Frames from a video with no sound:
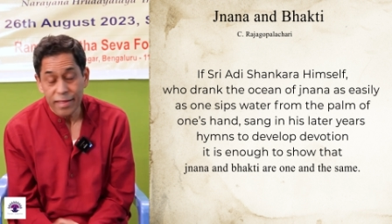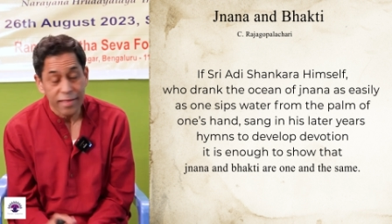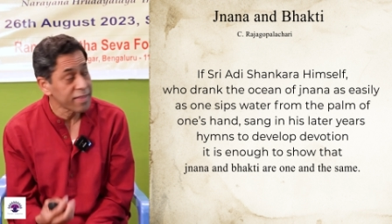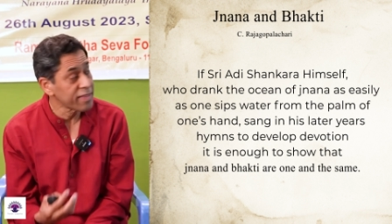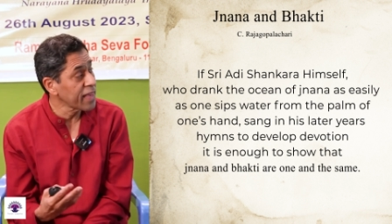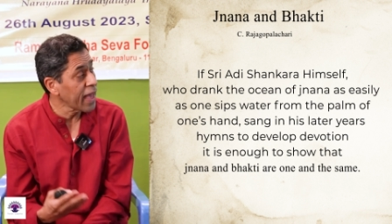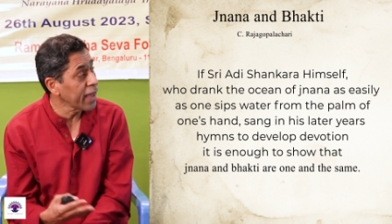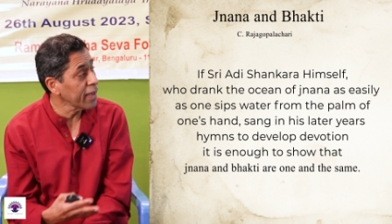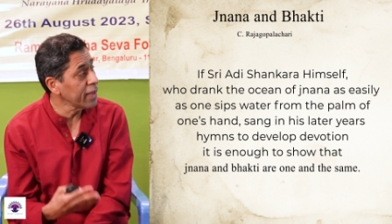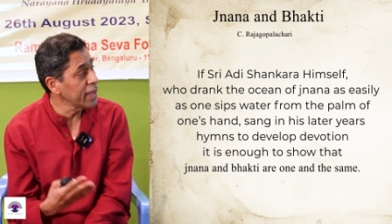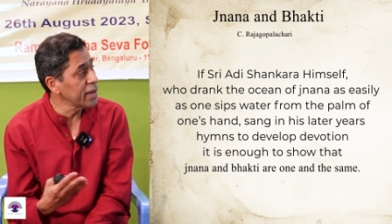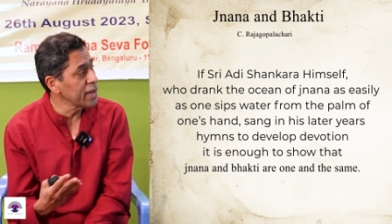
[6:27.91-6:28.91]

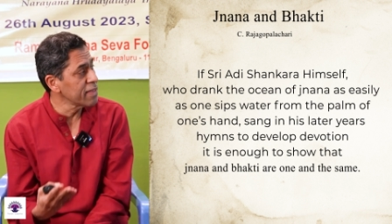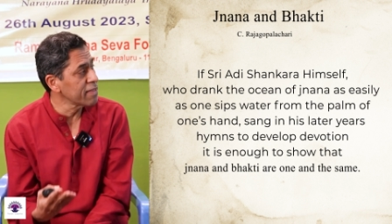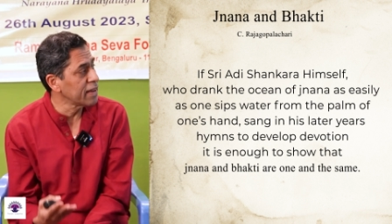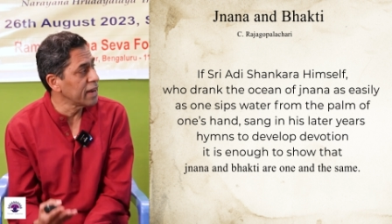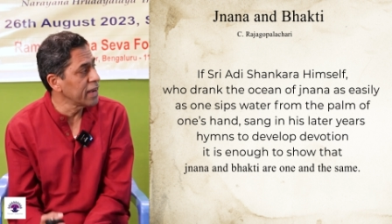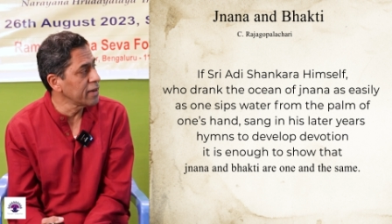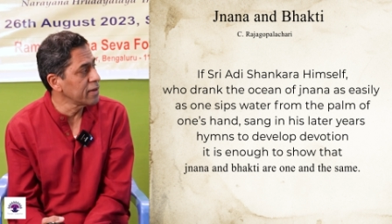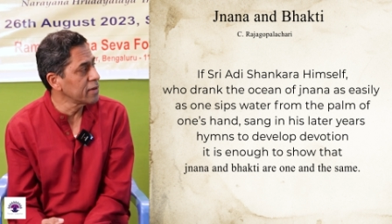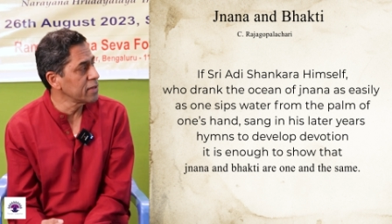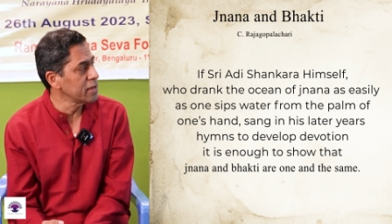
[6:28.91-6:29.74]
sang in his later